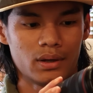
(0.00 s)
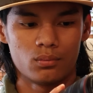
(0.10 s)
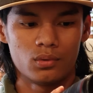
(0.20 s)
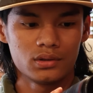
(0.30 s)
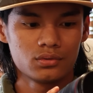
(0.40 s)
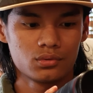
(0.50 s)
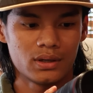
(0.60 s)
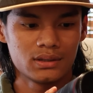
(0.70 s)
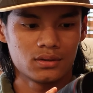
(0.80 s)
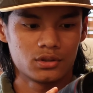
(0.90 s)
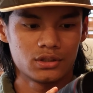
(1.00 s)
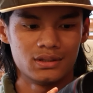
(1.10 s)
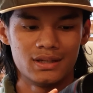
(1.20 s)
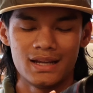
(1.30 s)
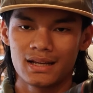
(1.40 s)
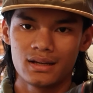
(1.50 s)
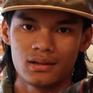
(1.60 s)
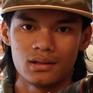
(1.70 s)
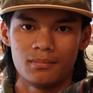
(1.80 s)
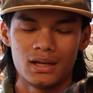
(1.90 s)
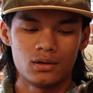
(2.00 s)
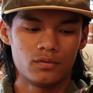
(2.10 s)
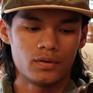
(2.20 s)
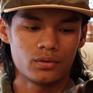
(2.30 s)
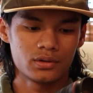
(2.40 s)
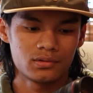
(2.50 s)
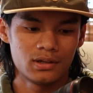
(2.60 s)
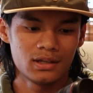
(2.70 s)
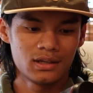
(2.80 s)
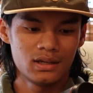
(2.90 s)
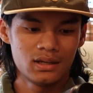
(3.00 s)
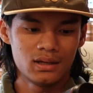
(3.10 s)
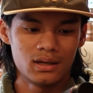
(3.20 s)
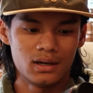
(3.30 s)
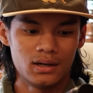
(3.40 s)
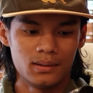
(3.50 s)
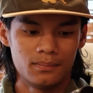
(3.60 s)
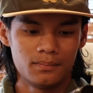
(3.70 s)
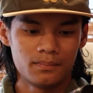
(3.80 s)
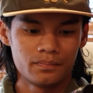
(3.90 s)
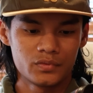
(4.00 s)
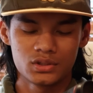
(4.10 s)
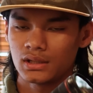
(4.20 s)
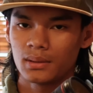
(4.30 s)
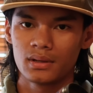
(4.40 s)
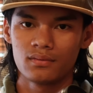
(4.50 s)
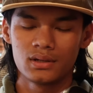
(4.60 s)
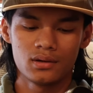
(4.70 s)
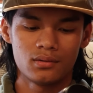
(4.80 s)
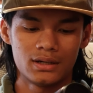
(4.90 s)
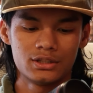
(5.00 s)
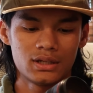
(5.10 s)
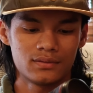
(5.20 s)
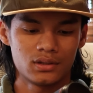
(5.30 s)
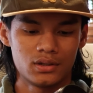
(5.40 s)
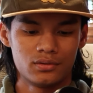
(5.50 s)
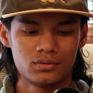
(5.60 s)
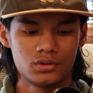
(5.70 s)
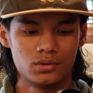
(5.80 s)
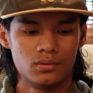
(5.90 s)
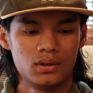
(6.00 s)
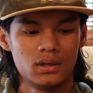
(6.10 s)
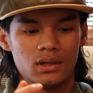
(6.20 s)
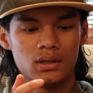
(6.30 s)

like once or twice, I'll just nick the manual focus ring. It's not that big of a deal. I just have to learn to,